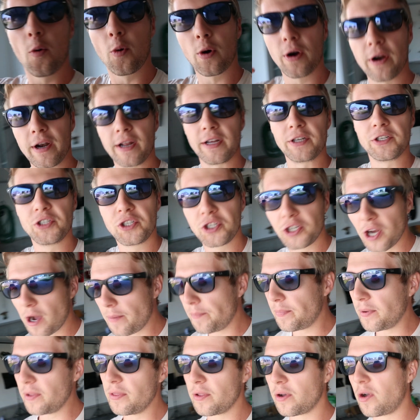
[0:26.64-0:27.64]
We're gonna
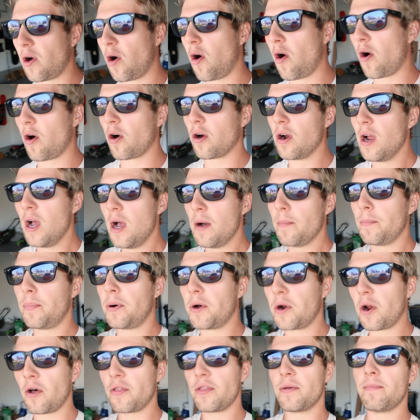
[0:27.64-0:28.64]
jump in the car,
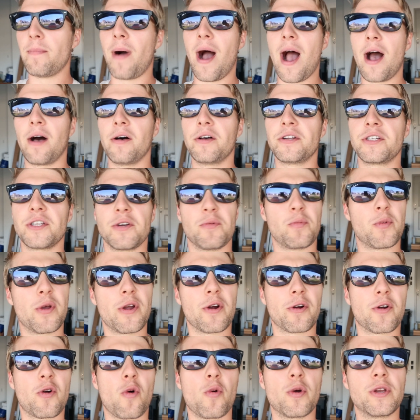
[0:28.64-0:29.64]
put on the mileage, and we
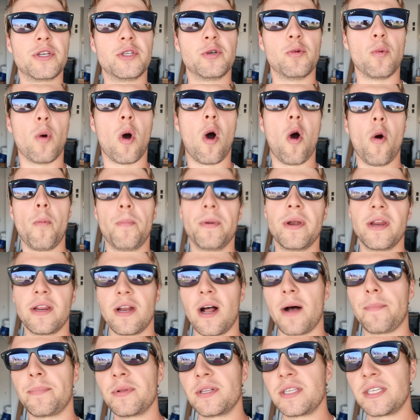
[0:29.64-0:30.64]
are going to open it
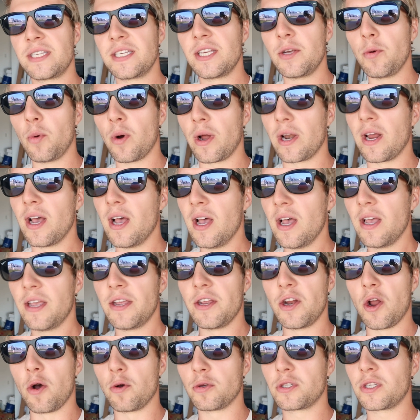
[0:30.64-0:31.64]
up and see what,
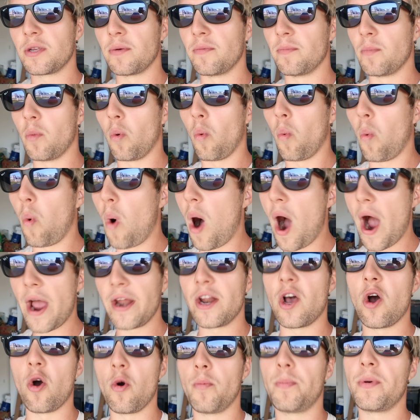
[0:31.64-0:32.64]
some
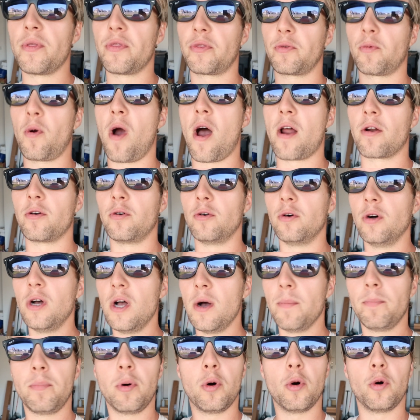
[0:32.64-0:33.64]
wide open throttle
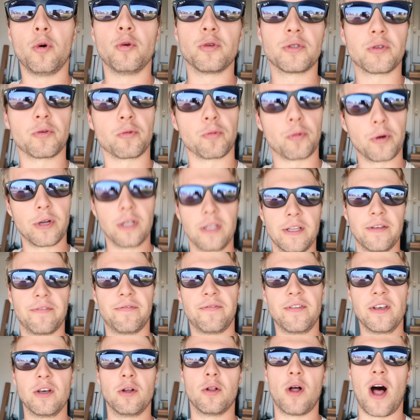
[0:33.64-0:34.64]
pulls really
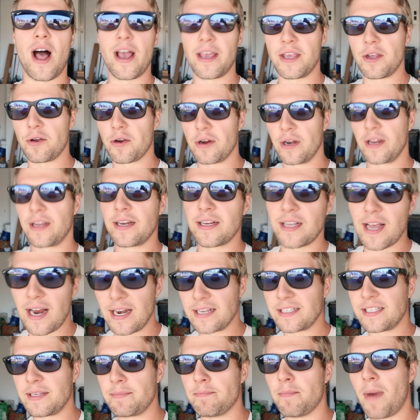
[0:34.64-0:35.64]
feel like. You're gonna get to
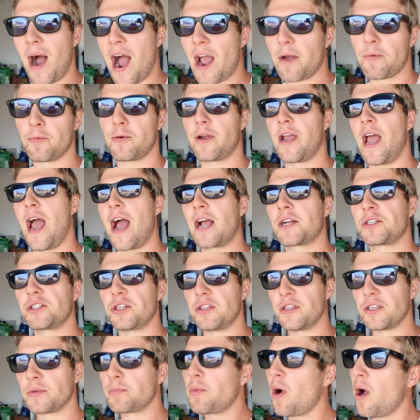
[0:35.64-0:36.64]
kind of see my
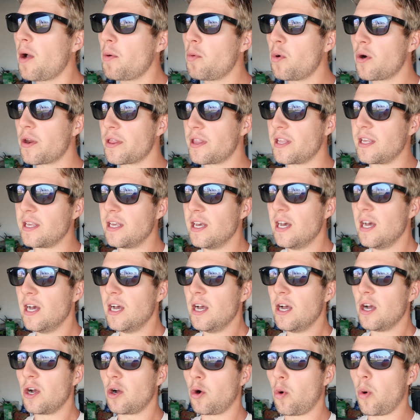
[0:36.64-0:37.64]
reaction. It's probably one of the
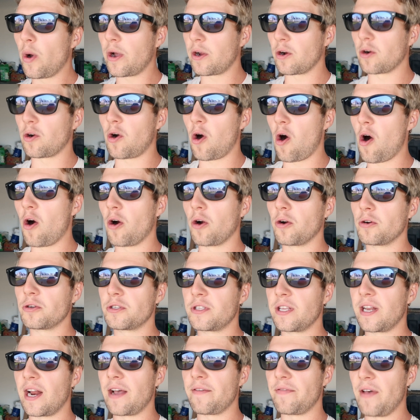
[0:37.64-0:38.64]
quicker cars
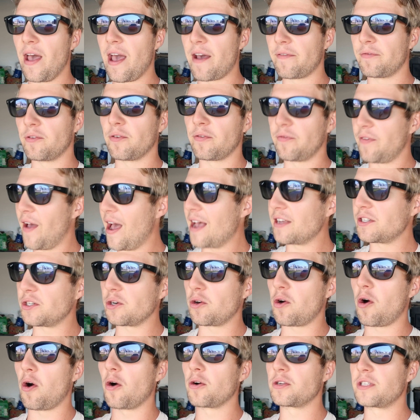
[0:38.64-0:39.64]
faster
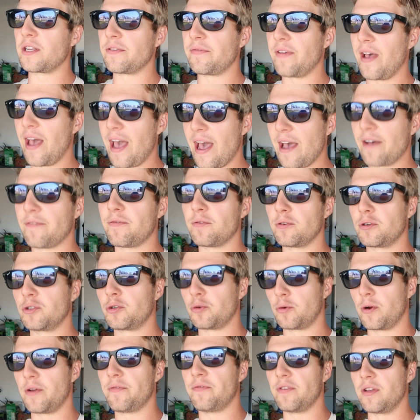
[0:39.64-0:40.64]
cars I've ever
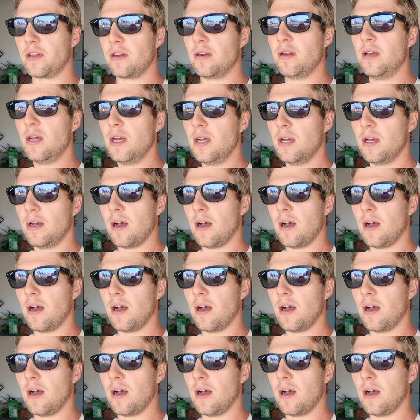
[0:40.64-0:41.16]
driven.